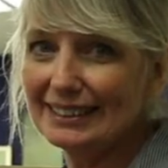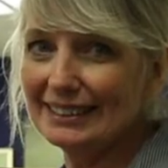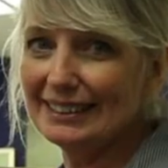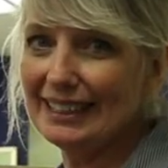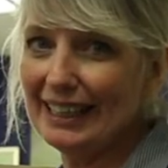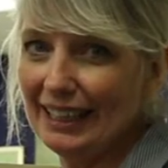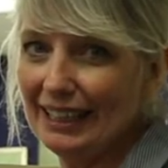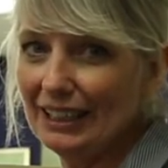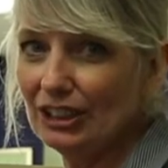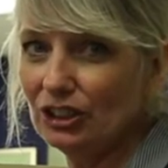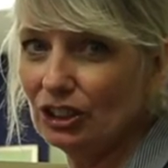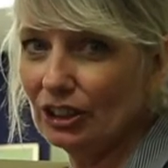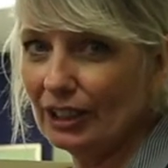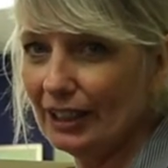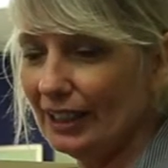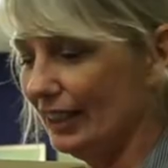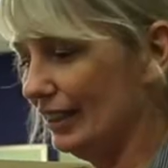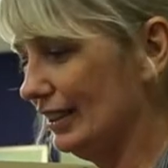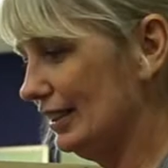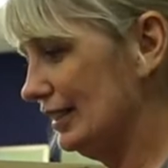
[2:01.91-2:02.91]
stage
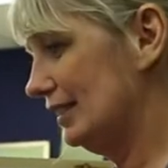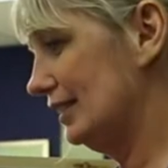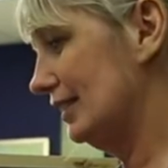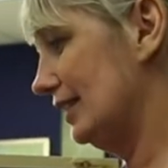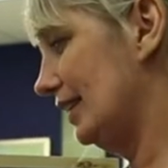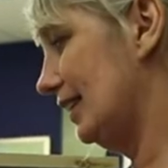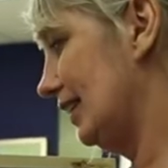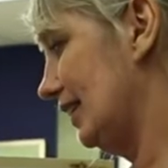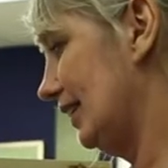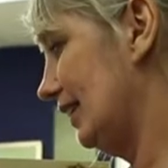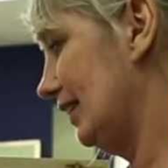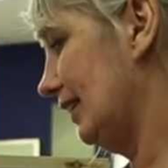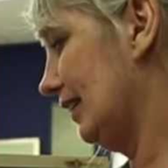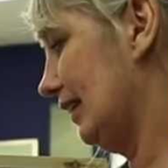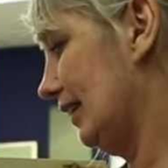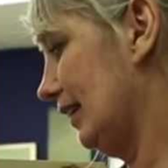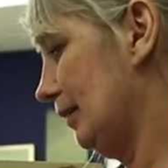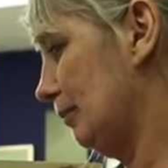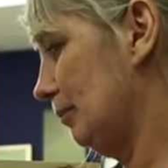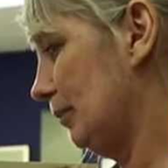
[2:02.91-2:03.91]
in the,
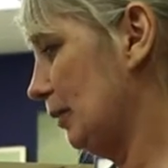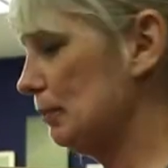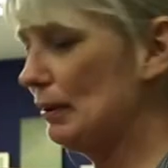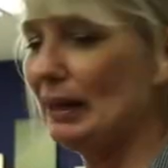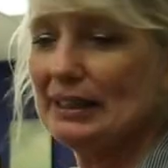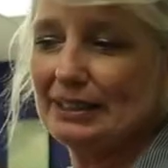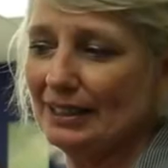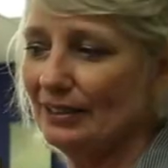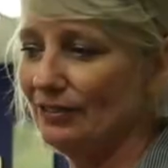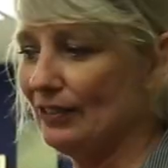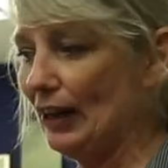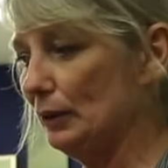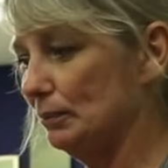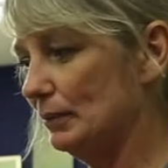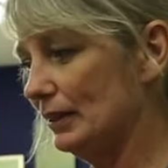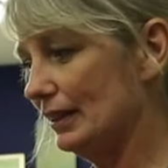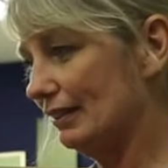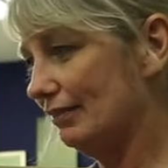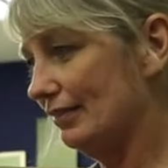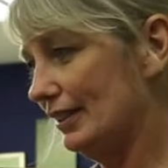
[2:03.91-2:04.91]
um, the
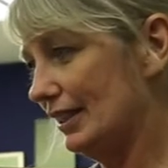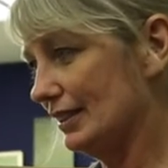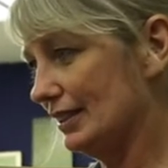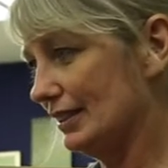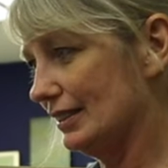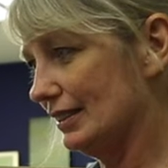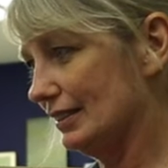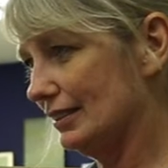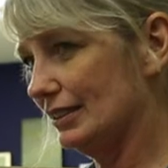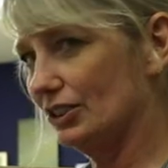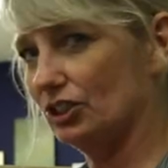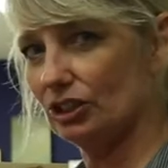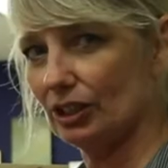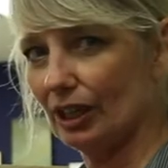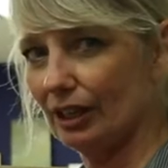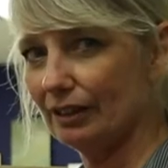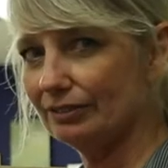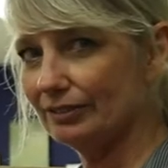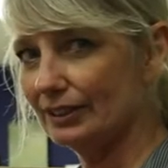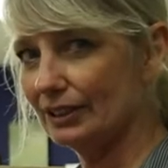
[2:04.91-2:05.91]
development of this
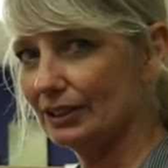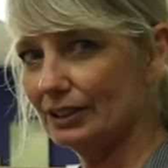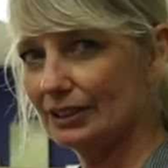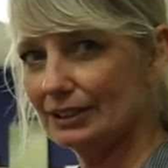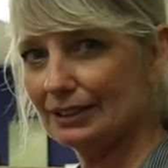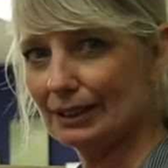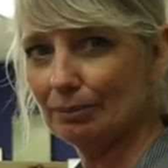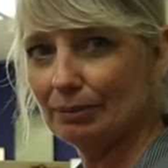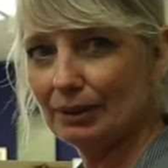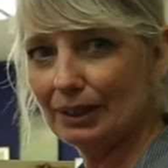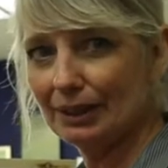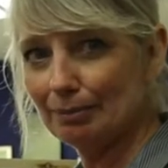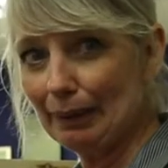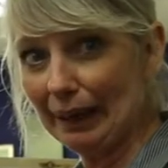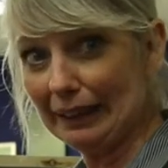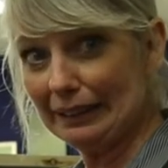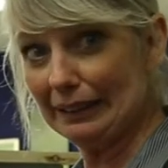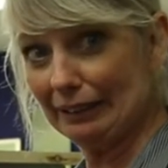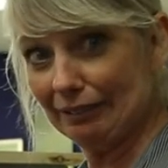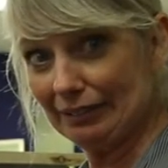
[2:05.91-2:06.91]
shelf into something
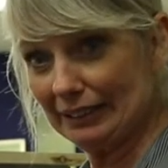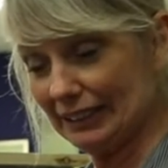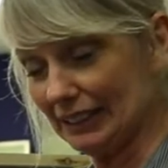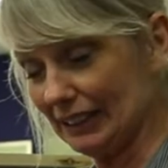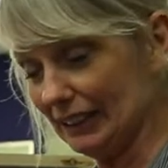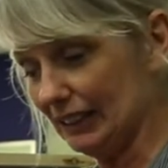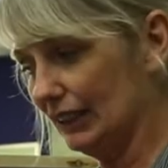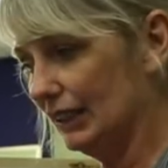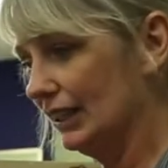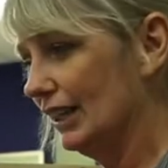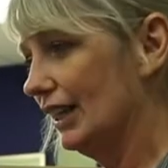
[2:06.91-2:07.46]
magnificent.